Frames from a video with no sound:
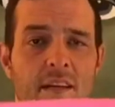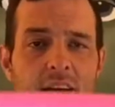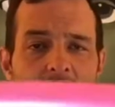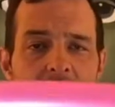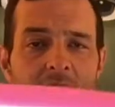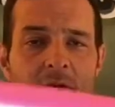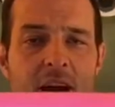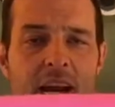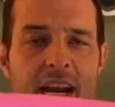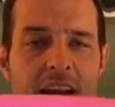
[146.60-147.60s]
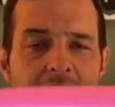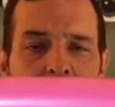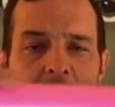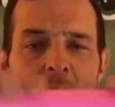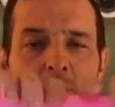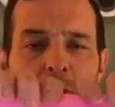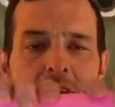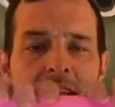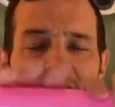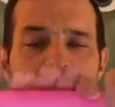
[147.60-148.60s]
All right, and now we're going to
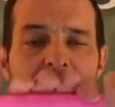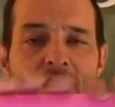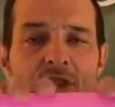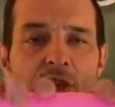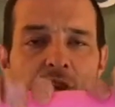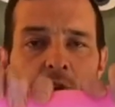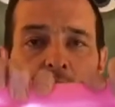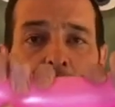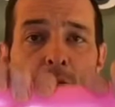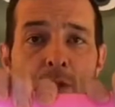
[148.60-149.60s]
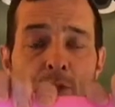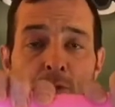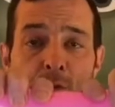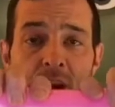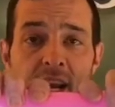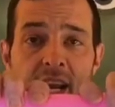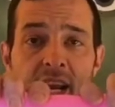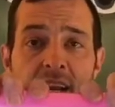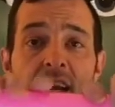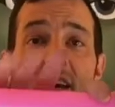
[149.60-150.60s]
break this into 3/3.